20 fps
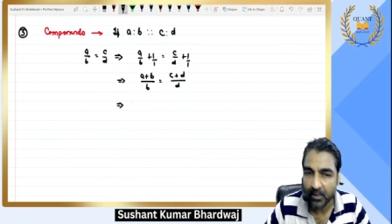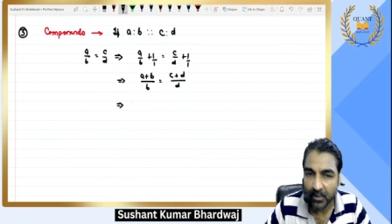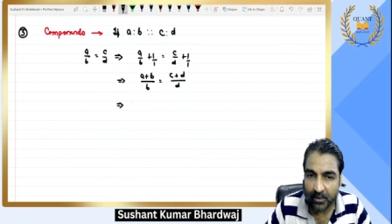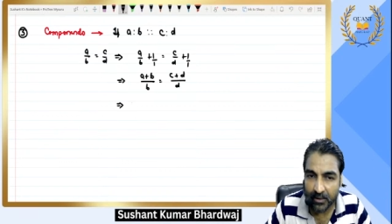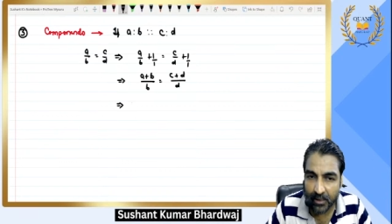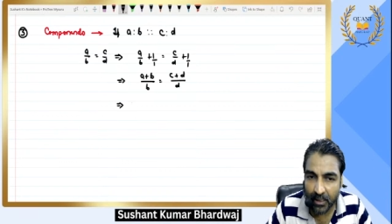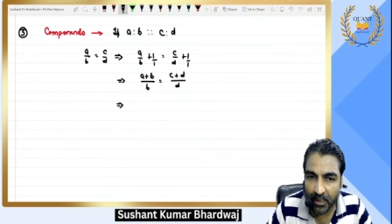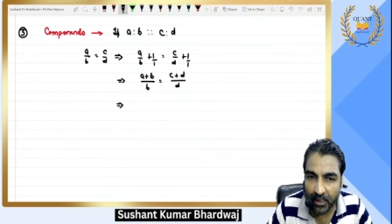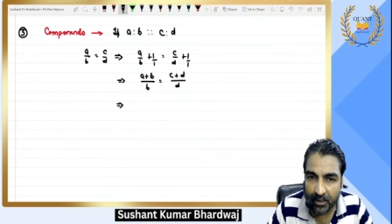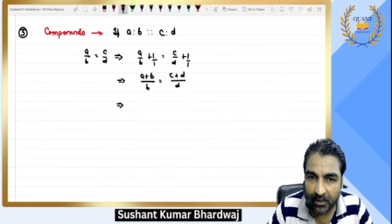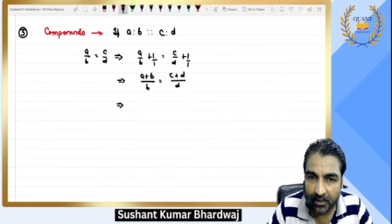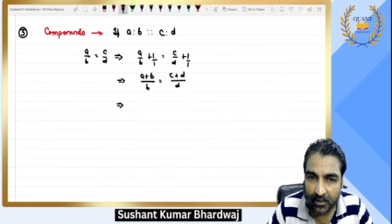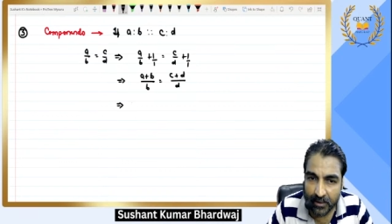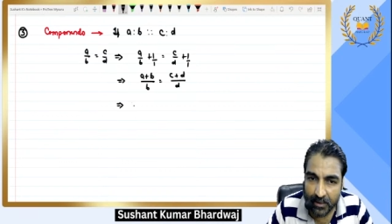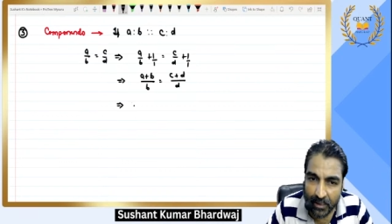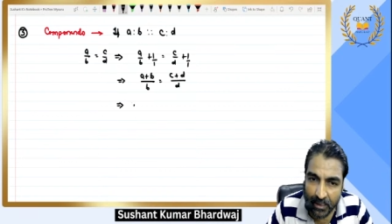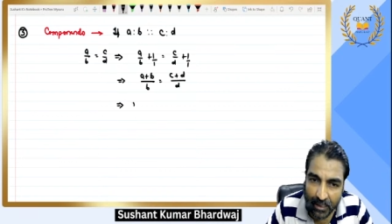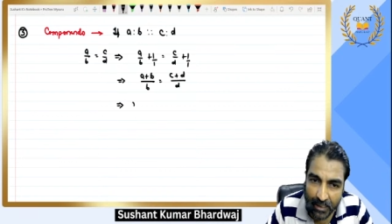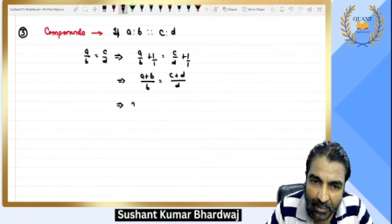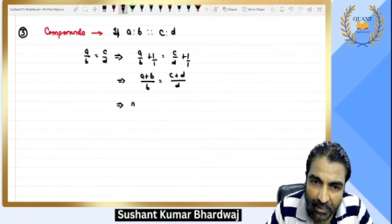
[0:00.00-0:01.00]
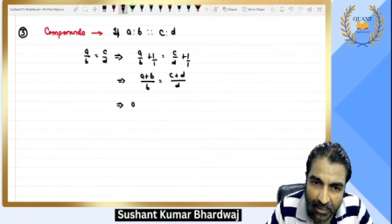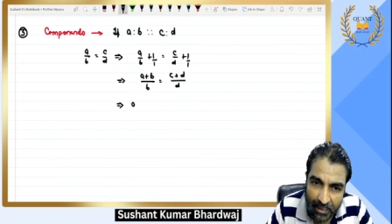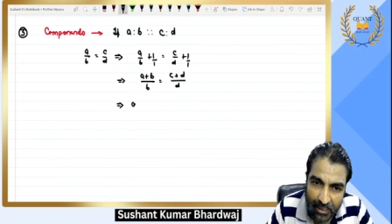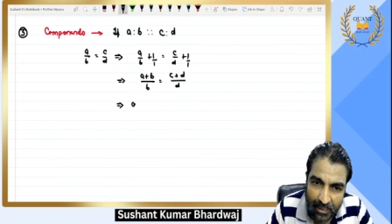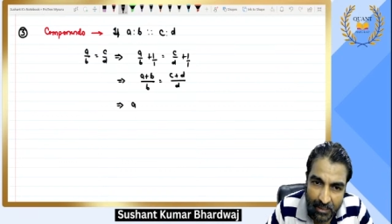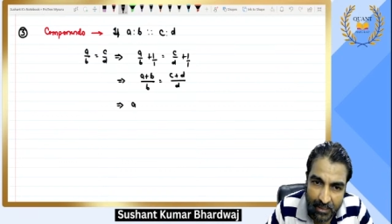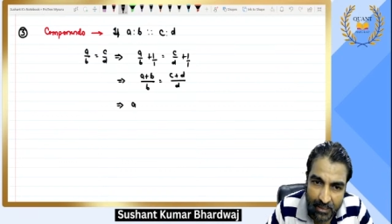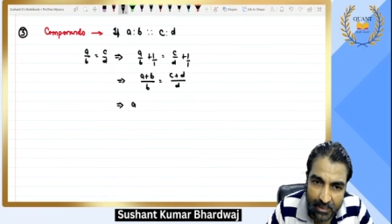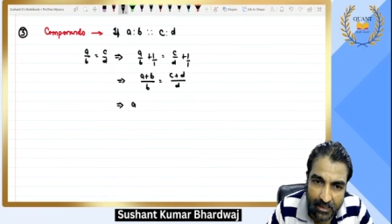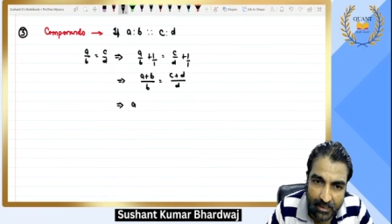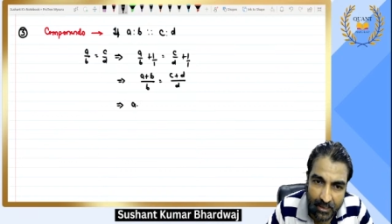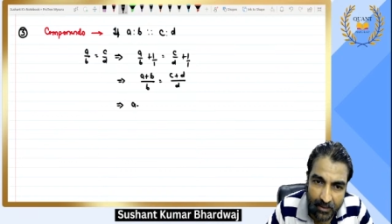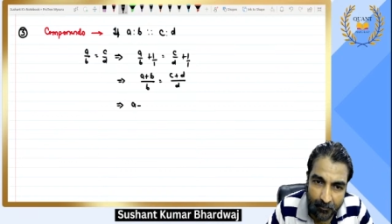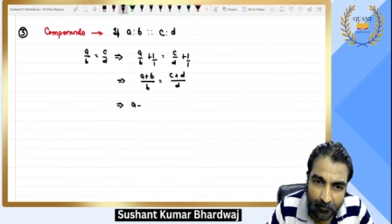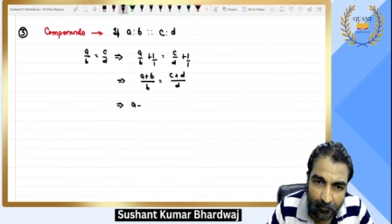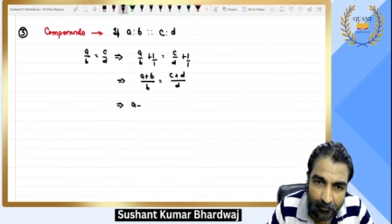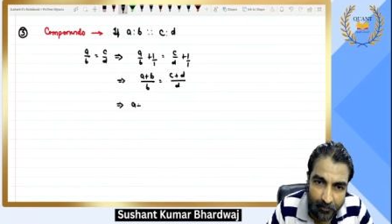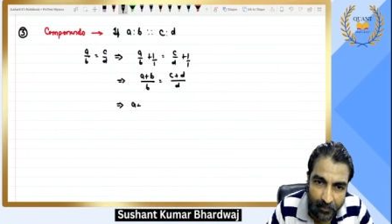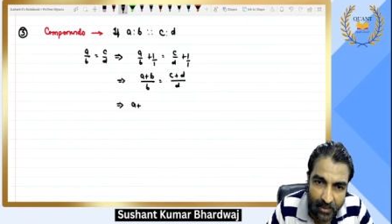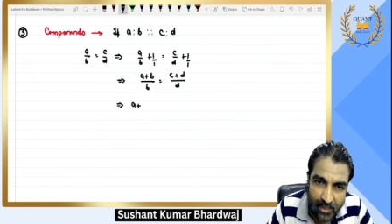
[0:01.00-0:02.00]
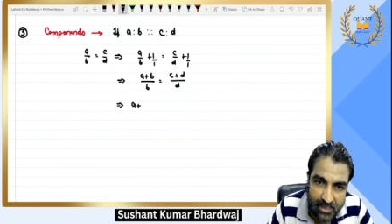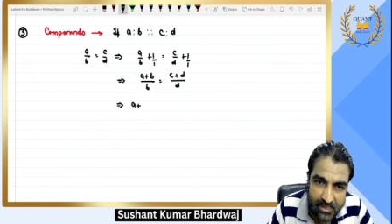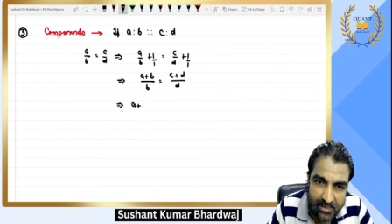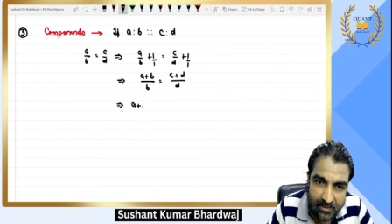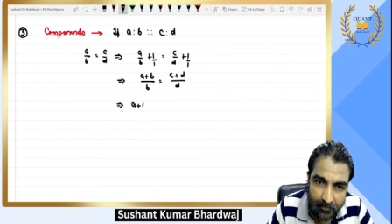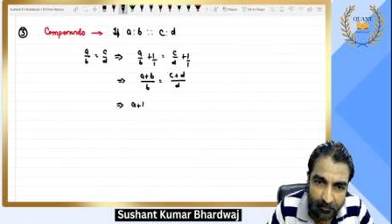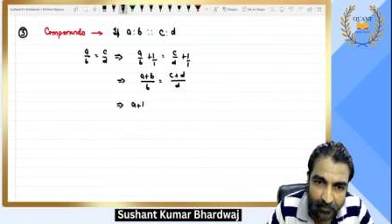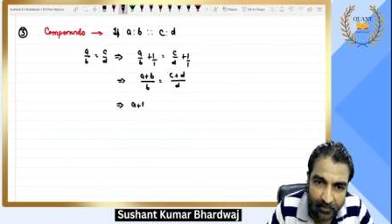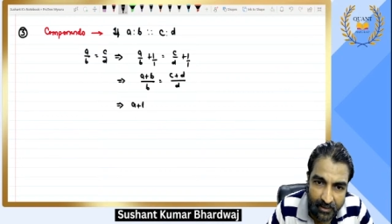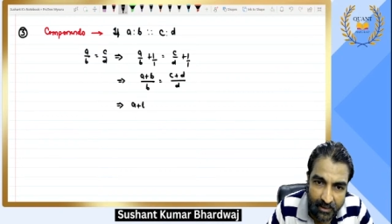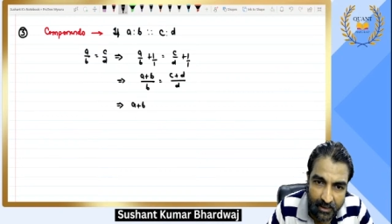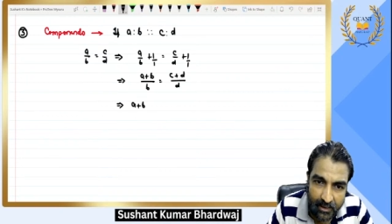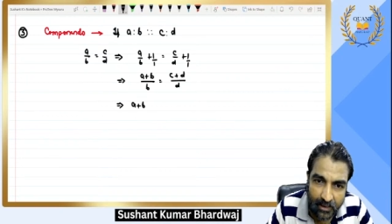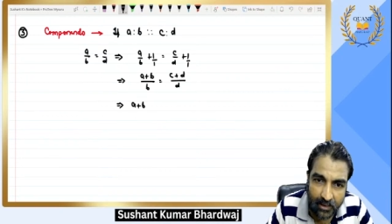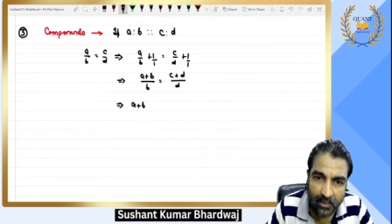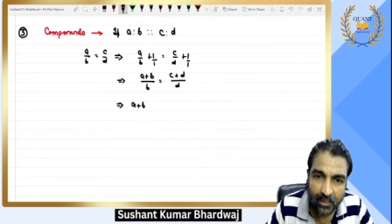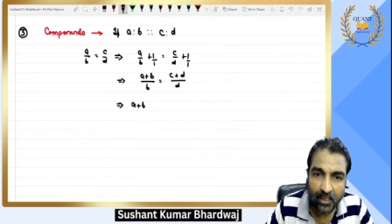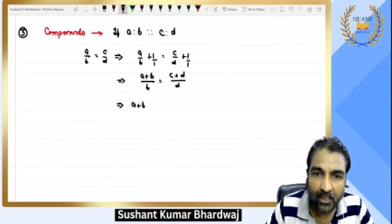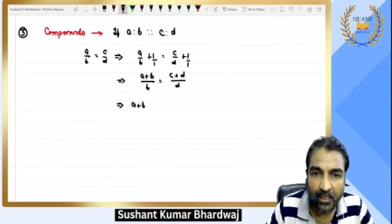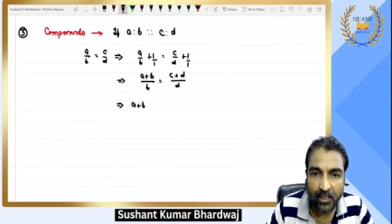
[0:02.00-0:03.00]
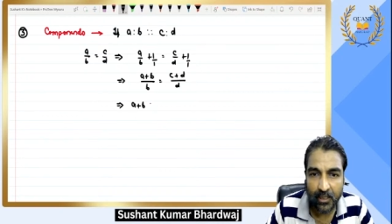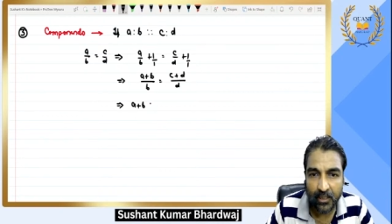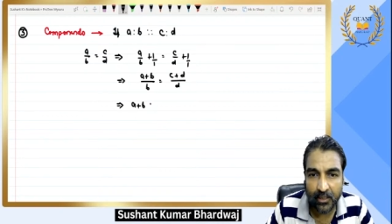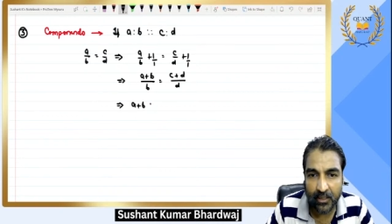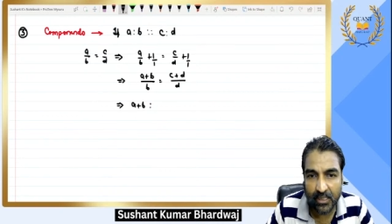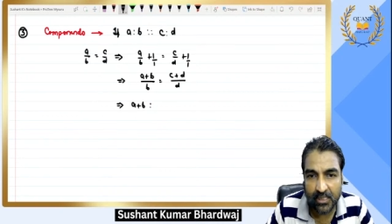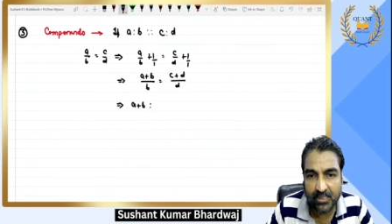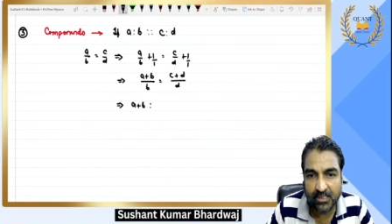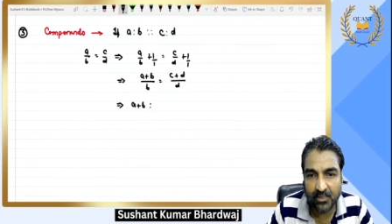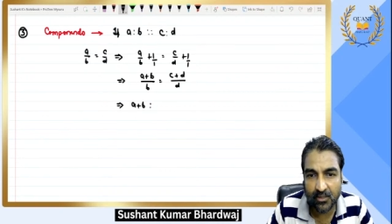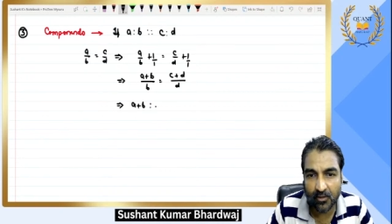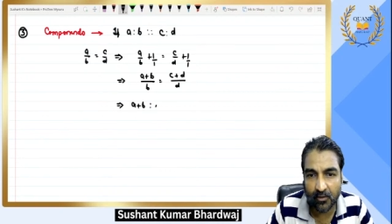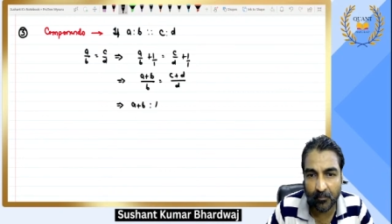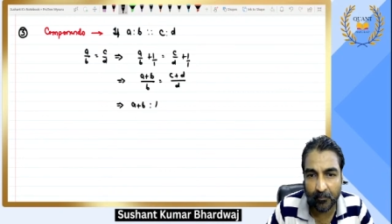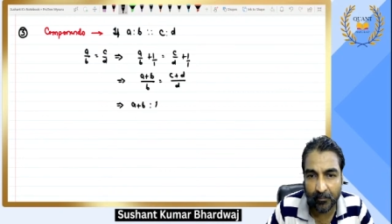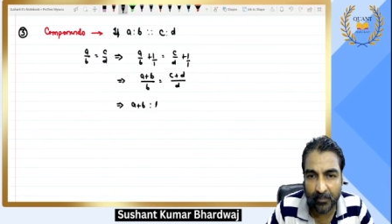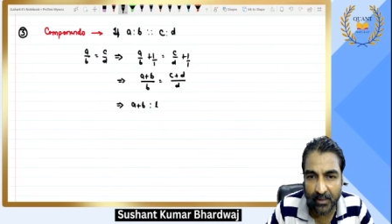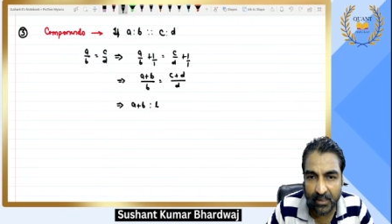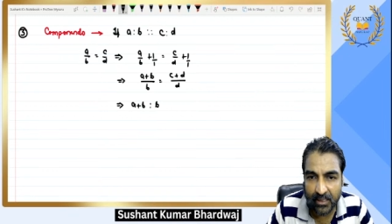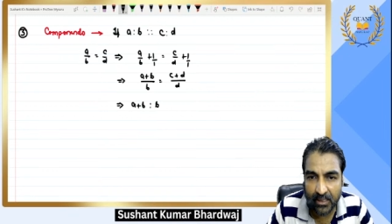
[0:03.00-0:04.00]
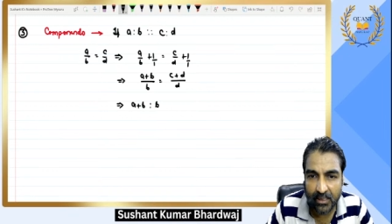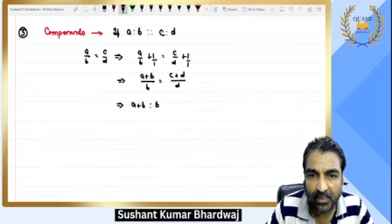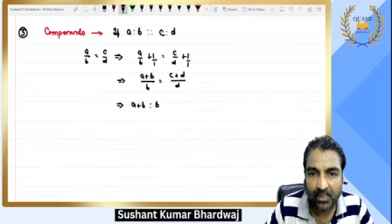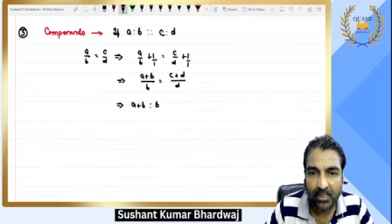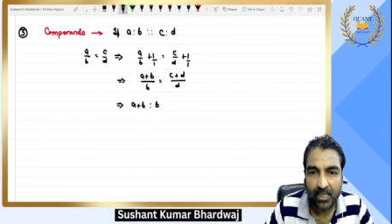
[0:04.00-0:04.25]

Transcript: then A plus B ratio B